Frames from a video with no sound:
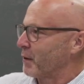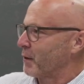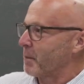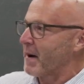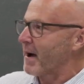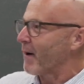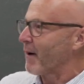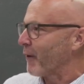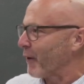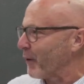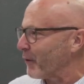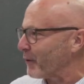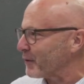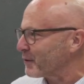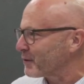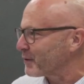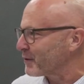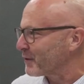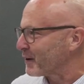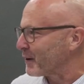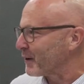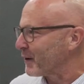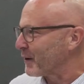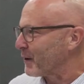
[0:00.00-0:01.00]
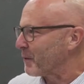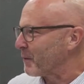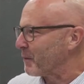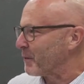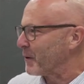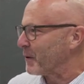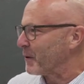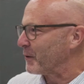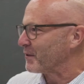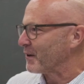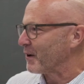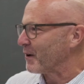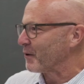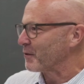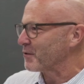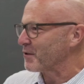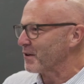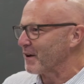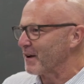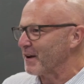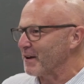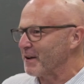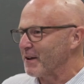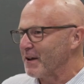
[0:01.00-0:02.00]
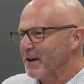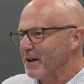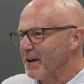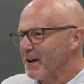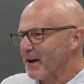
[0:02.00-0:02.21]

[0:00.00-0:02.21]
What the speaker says: the Marriott hotel chain,